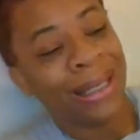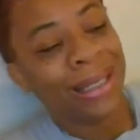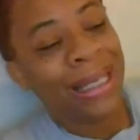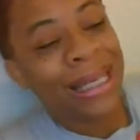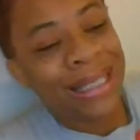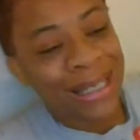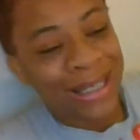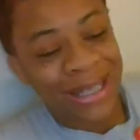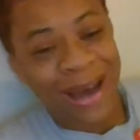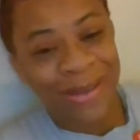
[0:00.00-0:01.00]
listen
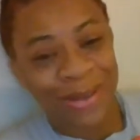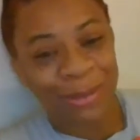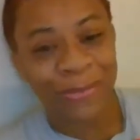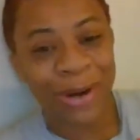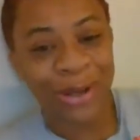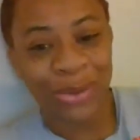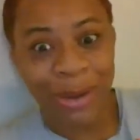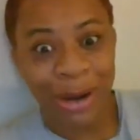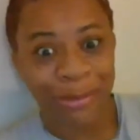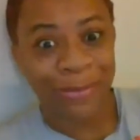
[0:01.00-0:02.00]
to others before I do
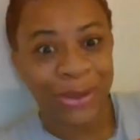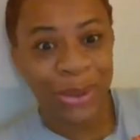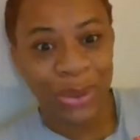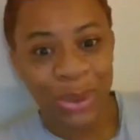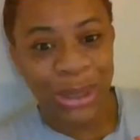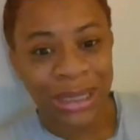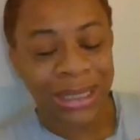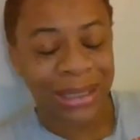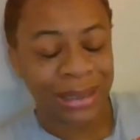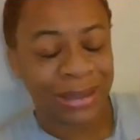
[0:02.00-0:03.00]
my reviews,
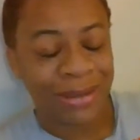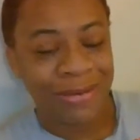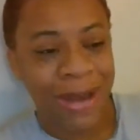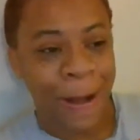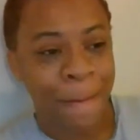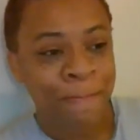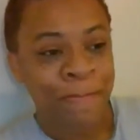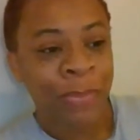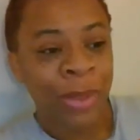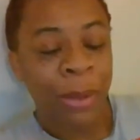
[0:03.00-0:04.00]
because you know.
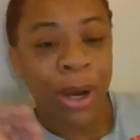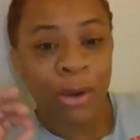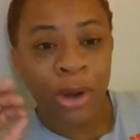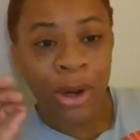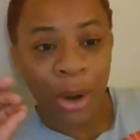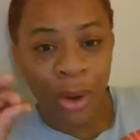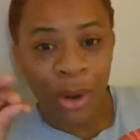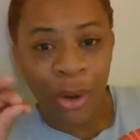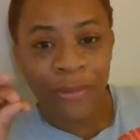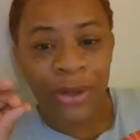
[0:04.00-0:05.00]
But go
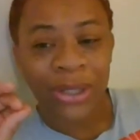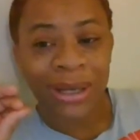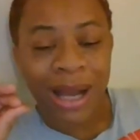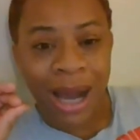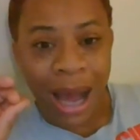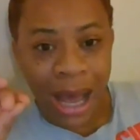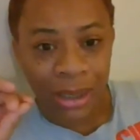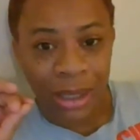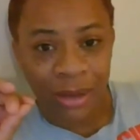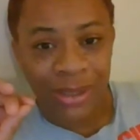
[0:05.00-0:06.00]
over to
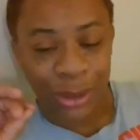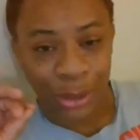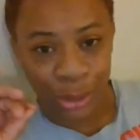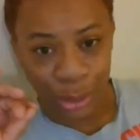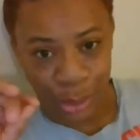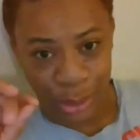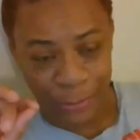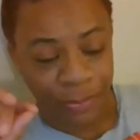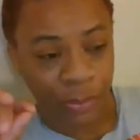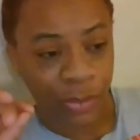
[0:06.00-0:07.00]
God Loves
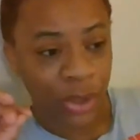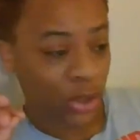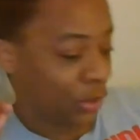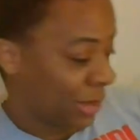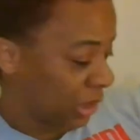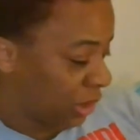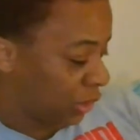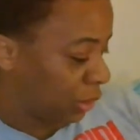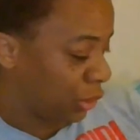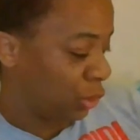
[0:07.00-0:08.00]
Couture. She's my
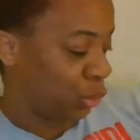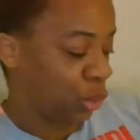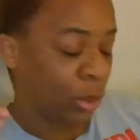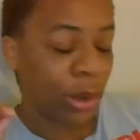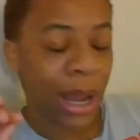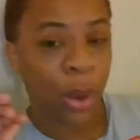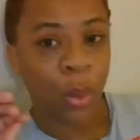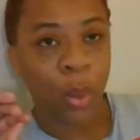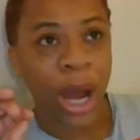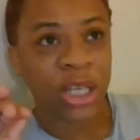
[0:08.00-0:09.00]
sister YouTuber,
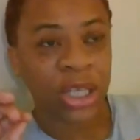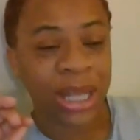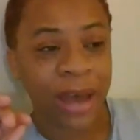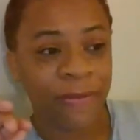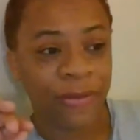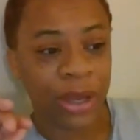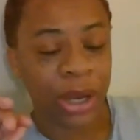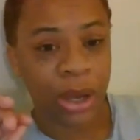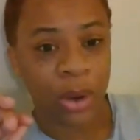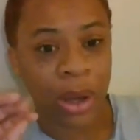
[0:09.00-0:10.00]
and watch that
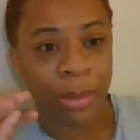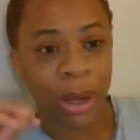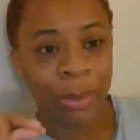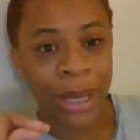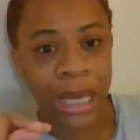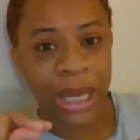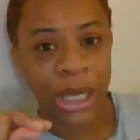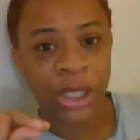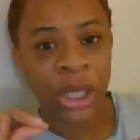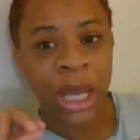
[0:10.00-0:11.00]
video about
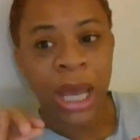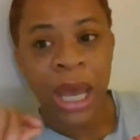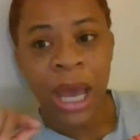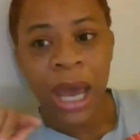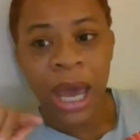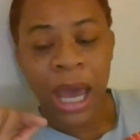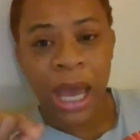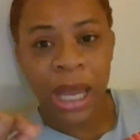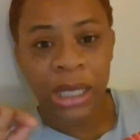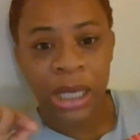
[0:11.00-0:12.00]
Paige
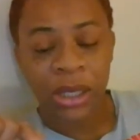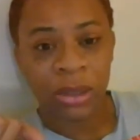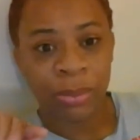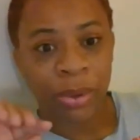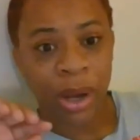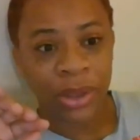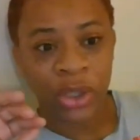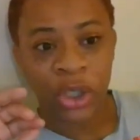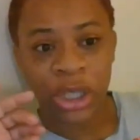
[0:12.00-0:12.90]
and his brother.